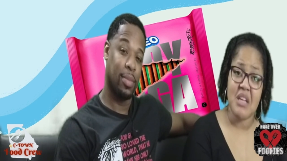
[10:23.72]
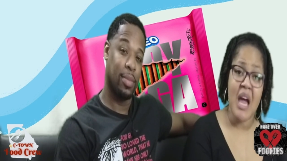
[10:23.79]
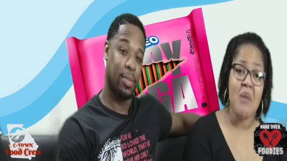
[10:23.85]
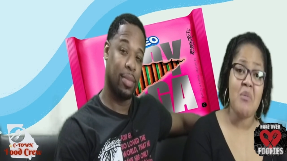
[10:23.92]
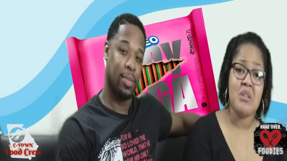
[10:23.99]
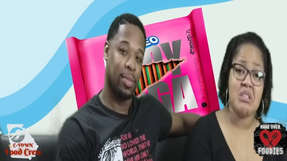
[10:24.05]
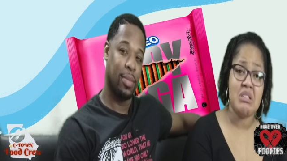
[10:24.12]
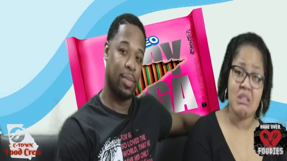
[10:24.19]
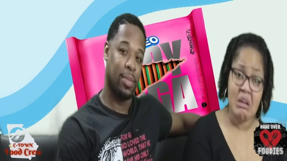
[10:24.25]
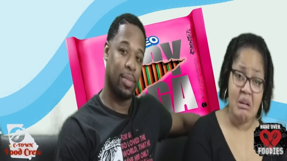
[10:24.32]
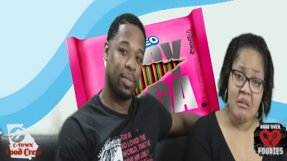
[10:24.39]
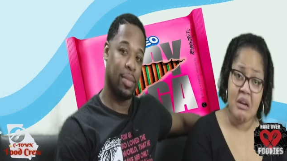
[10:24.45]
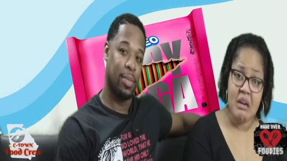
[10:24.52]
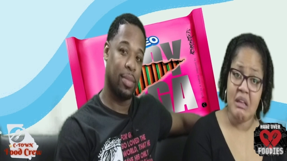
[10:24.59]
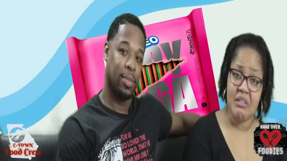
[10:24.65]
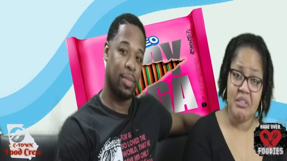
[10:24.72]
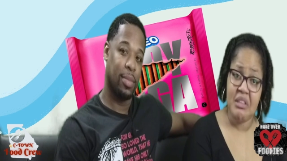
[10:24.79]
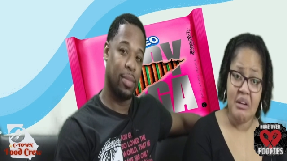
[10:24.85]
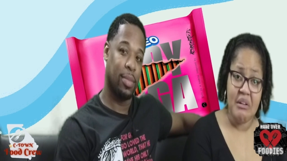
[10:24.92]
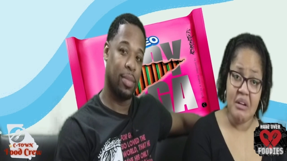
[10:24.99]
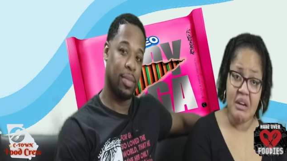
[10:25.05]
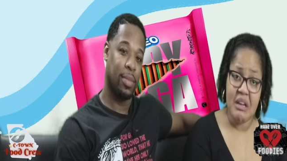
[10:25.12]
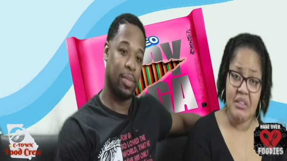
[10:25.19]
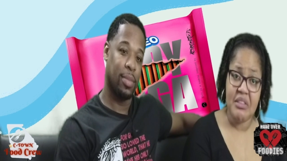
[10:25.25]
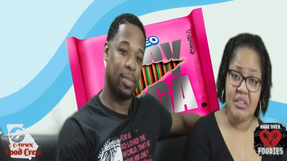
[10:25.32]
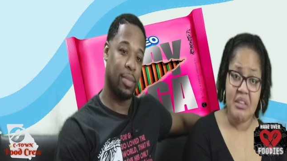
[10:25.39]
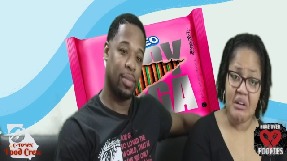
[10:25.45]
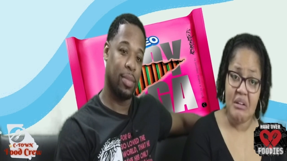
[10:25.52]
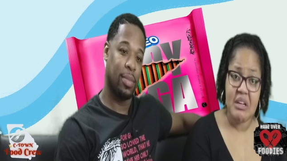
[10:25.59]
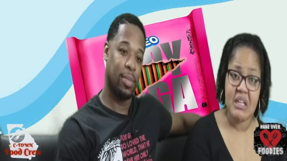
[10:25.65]
Speaker 1: I was thoroughly, thoroughly,
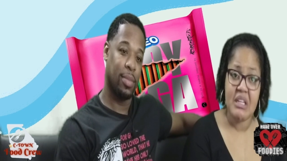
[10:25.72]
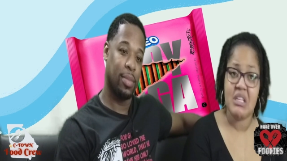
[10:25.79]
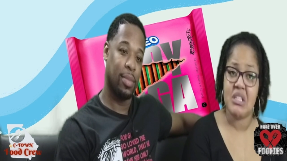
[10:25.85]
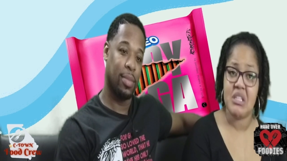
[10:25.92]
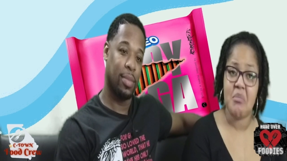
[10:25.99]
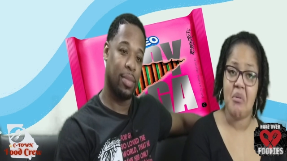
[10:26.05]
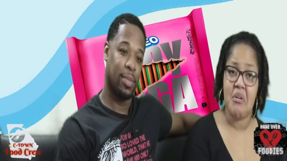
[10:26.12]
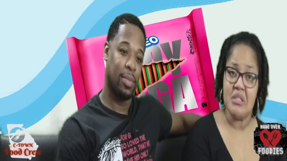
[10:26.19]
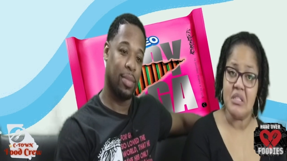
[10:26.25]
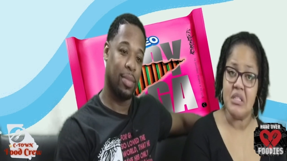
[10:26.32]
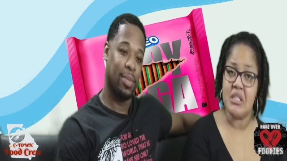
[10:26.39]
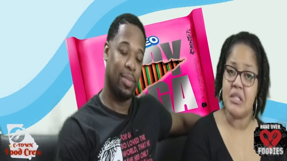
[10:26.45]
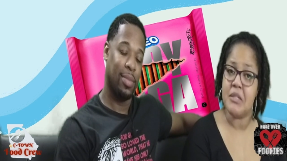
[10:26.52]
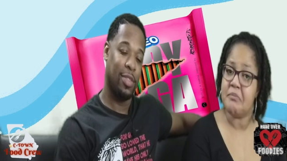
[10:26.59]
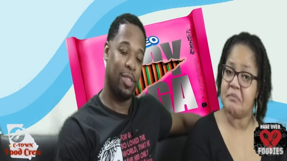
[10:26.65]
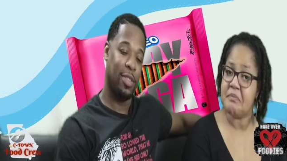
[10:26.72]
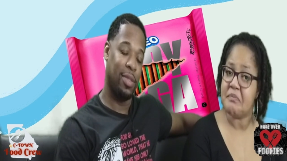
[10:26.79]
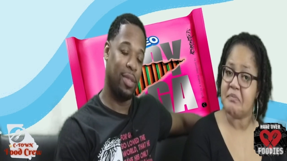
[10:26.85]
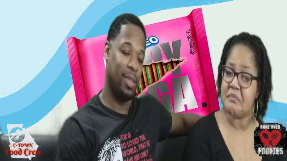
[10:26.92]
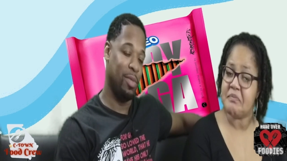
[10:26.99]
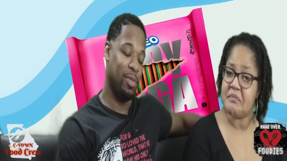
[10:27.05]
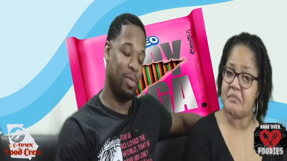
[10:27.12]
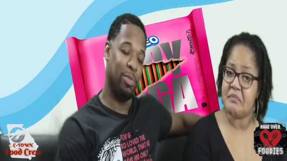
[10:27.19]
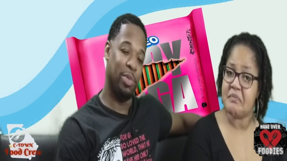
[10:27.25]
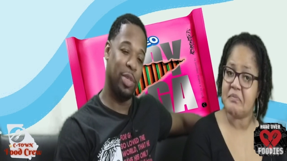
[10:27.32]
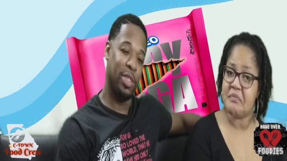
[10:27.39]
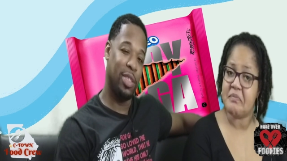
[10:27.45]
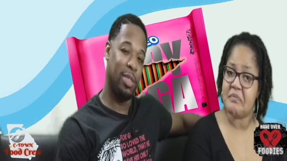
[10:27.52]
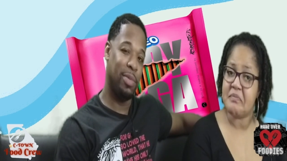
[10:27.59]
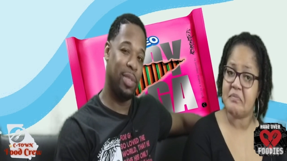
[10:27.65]
thoroughly disappointed.
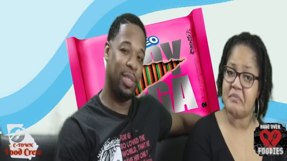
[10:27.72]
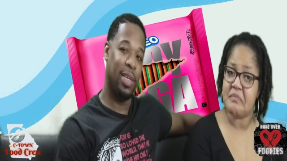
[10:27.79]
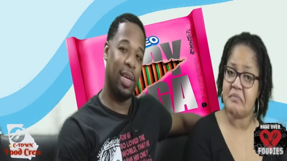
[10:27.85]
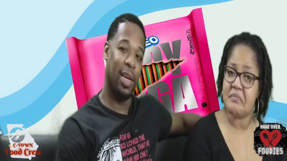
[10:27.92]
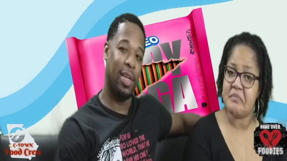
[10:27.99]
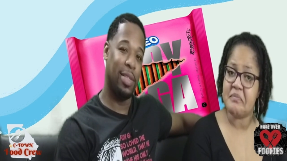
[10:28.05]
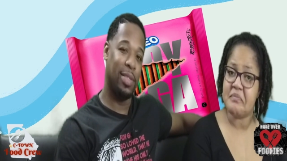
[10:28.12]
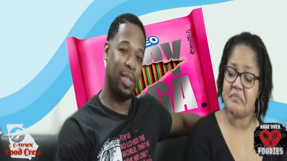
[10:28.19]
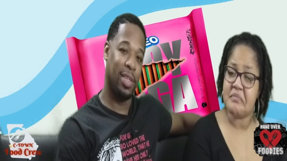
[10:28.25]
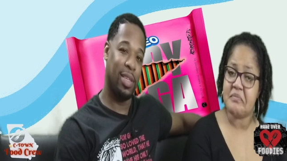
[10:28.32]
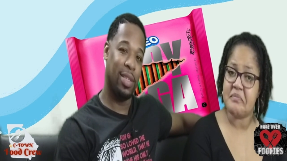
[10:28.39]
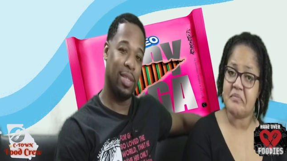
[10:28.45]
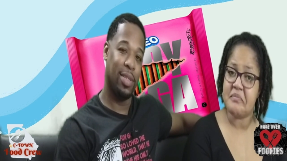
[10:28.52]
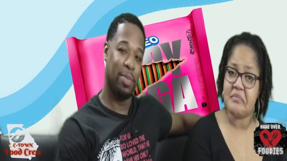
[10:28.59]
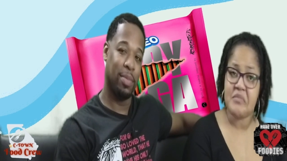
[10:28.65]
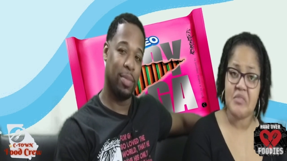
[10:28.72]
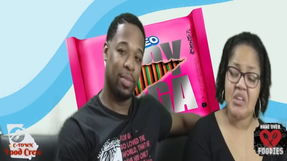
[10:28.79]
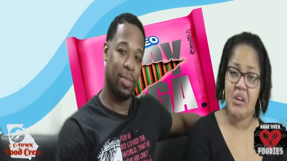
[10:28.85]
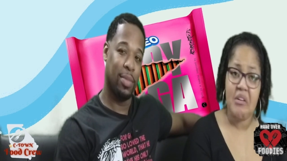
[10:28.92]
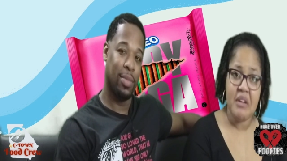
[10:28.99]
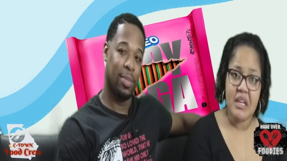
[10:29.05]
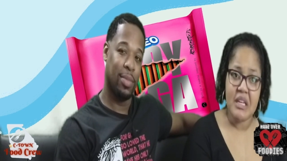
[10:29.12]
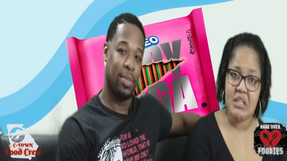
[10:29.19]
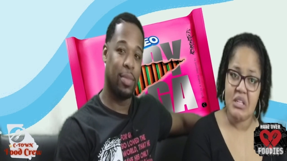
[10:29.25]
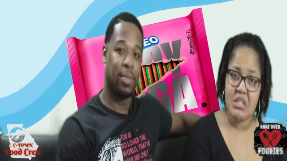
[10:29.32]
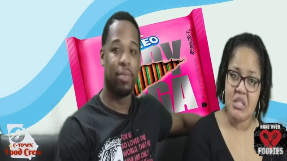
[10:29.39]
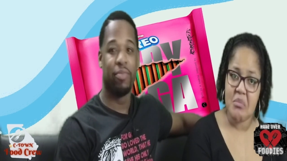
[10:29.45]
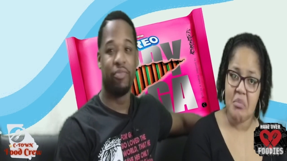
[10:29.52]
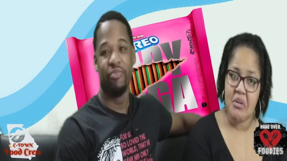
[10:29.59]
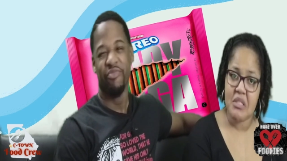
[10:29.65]
Speaker 2: This was T I said.
Speaker 1: Thoroughly
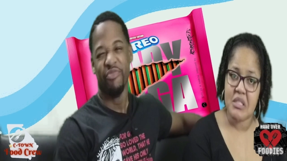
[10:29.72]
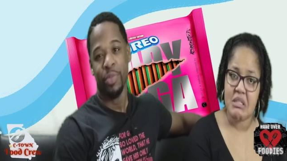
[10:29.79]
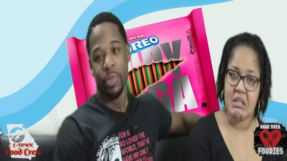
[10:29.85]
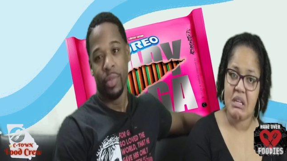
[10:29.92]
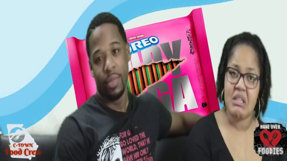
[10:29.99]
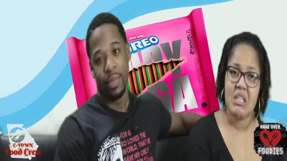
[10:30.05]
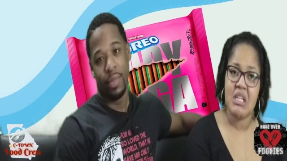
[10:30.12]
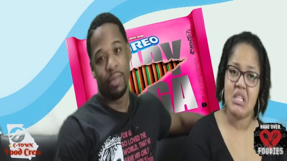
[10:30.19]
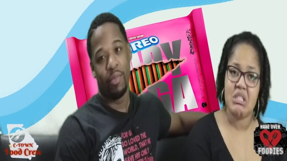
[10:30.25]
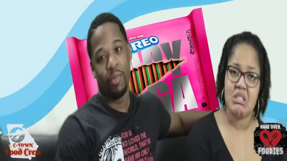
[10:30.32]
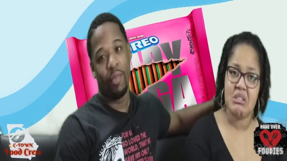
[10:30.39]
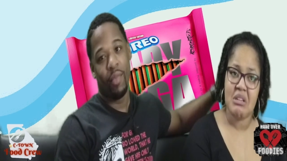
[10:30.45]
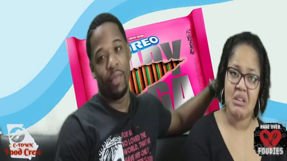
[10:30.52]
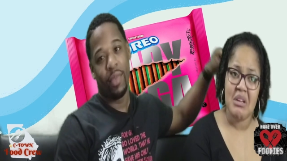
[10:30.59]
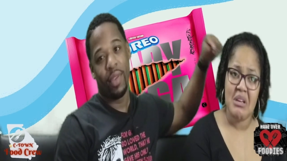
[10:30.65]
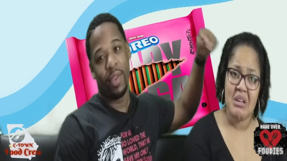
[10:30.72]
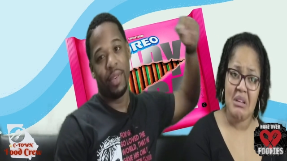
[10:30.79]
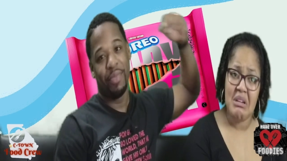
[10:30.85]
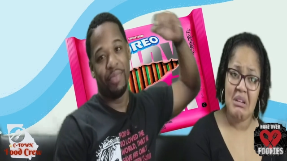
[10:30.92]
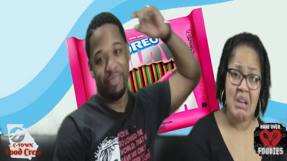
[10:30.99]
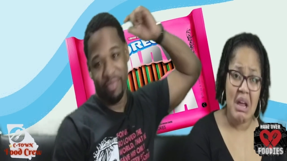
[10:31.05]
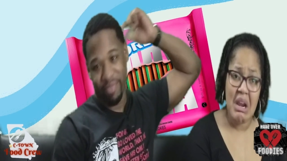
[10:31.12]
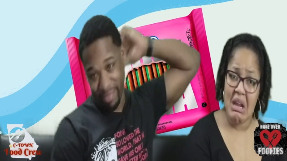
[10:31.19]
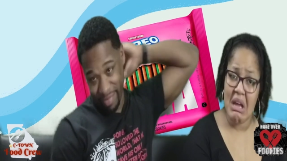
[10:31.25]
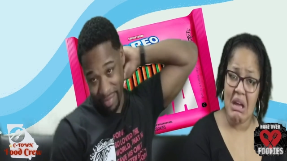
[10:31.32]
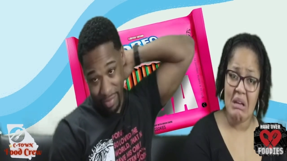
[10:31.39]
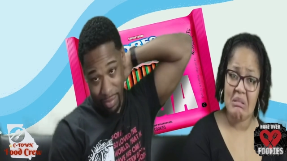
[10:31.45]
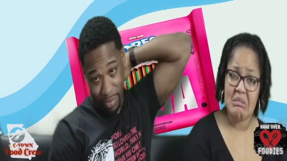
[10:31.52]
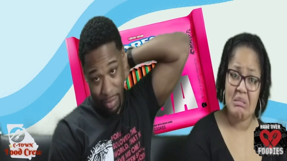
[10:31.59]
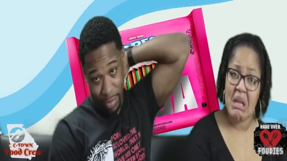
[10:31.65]
disappointed in these la
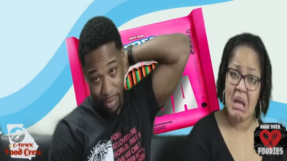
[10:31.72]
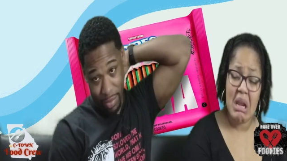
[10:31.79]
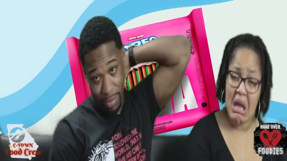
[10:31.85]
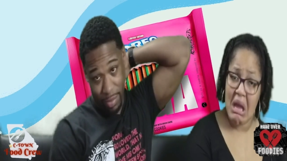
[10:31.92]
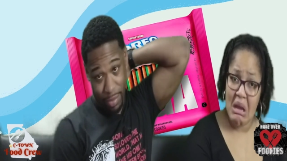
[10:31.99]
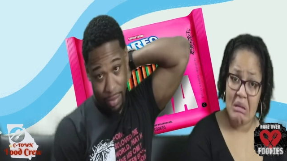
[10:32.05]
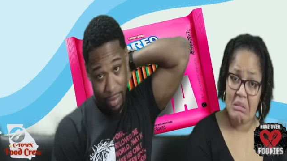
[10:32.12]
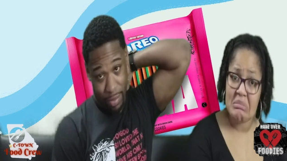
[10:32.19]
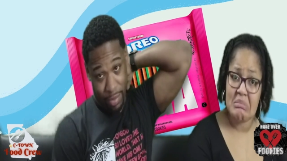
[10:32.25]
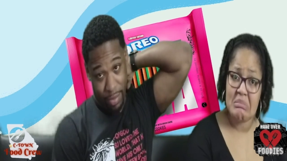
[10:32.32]
la la la